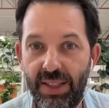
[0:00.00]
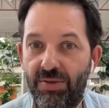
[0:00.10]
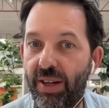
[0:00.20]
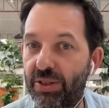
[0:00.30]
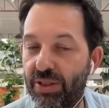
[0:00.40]

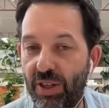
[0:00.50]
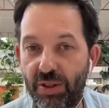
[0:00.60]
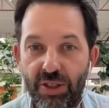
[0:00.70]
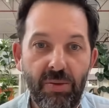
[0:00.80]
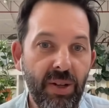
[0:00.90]
Israel
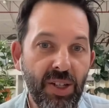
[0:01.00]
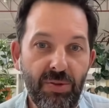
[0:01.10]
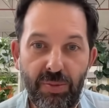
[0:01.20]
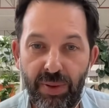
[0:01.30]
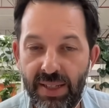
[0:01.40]
sold so
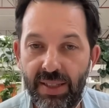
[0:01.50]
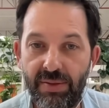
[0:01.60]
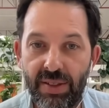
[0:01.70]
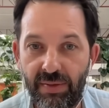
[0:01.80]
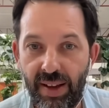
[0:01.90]
much
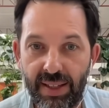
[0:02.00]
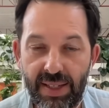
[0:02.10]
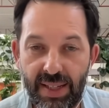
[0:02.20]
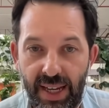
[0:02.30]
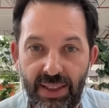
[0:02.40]
repressive
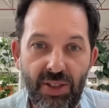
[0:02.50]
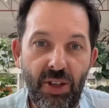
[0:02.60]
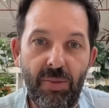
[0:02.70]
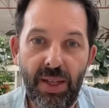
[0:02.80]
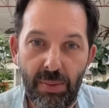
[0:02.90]
surveillance tech to
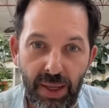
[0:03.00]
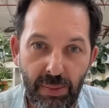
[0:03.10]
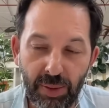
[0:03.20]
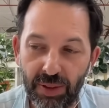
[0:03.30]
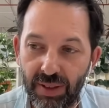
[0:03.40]
so many
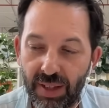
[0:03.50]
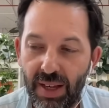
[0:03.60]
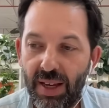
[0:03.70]
people,